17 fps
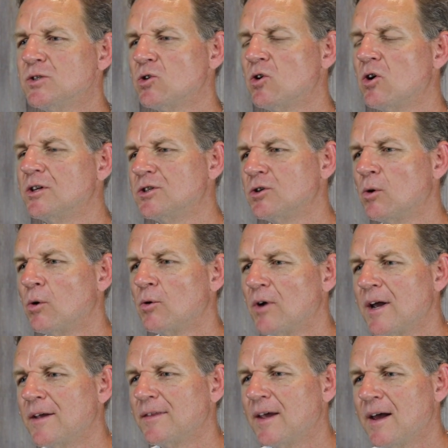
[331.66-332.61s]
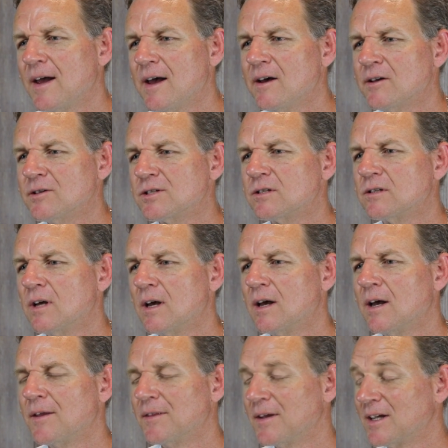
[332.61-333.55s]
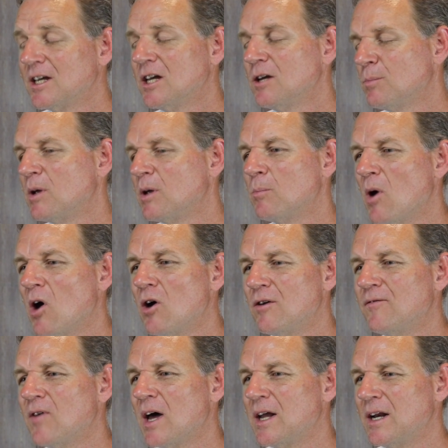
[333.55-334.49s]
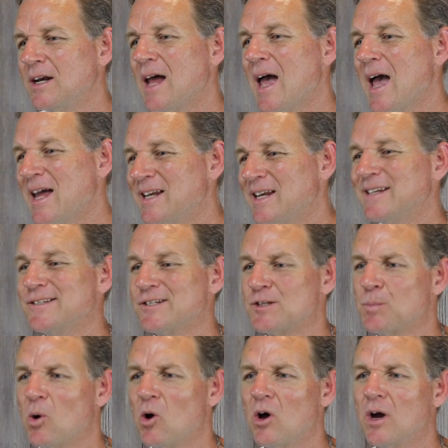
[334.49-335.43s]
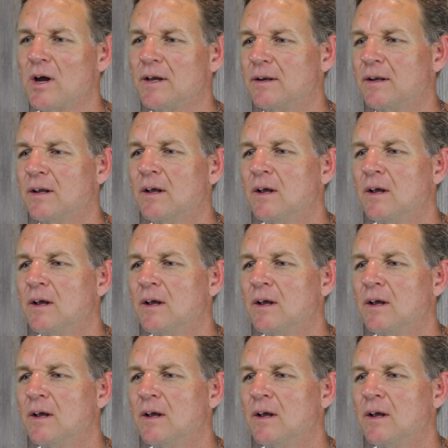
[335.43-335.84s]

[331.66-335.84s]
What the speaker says: that I do around the house that keep me motivated and inspired.